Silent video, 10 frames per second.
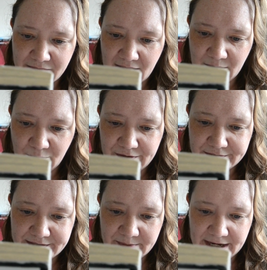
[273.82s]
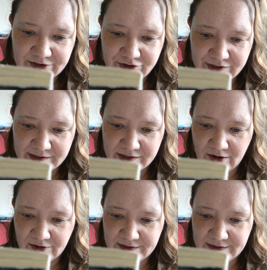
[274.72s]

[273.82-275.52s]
And whether Sebastian is called